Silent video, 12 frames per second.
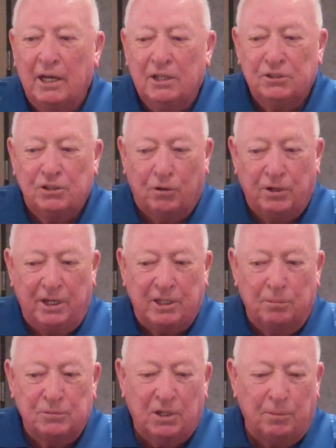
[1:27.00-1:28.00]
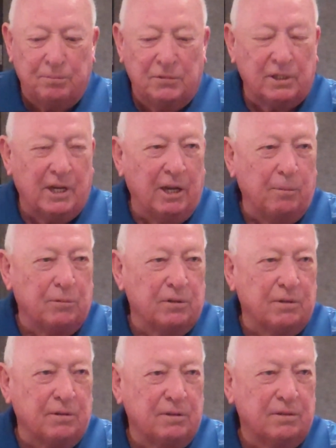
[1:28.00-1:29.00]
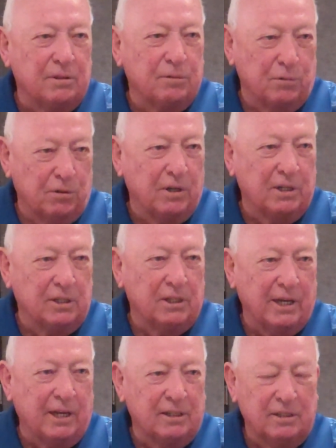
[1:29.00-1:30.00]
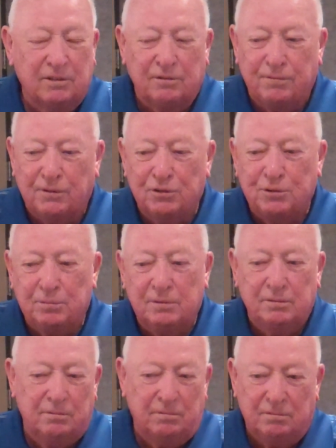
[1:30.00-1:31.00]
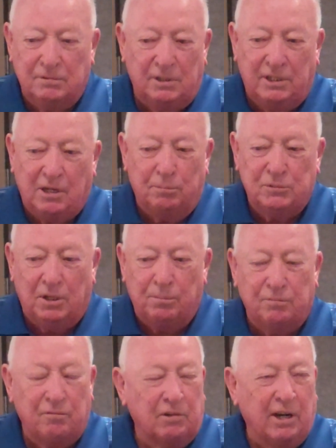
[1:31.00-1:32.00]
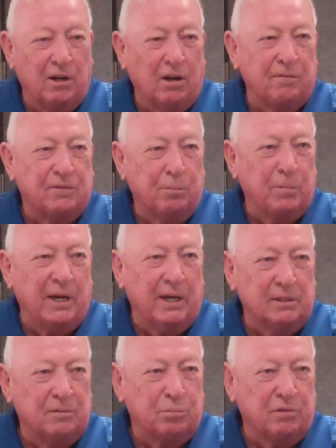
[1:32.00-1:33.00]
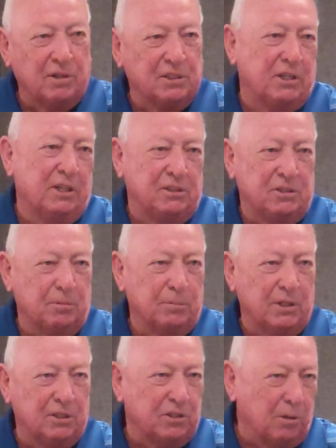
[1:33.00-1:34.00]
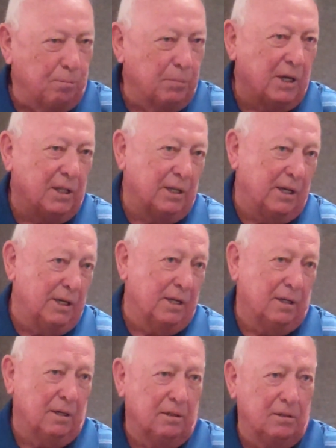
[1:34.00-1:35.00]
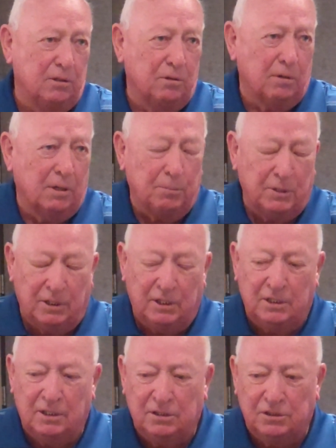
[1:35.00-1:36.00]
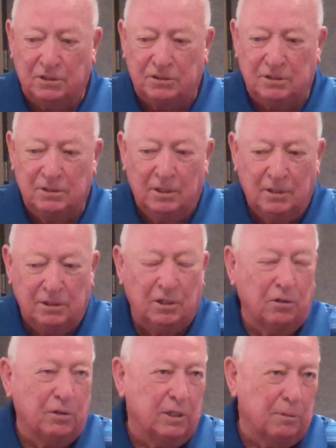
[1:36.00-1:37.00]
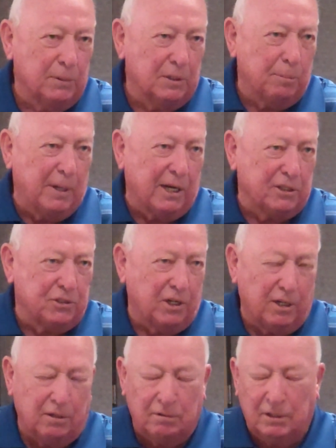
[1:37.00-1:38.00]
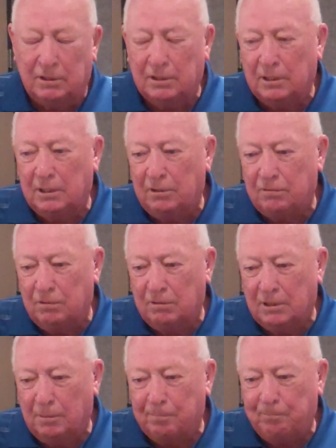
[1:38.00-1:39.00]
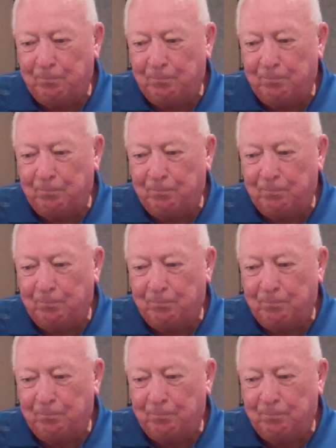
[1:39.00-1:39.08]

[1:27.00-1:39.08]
So he comes up in the game, we're in Atlanta, and the first he comes up and right off the bat, Perez hits him, and it's up by the head, too. I mean, he didn't just, hit him in the backside or anything. He threw it up,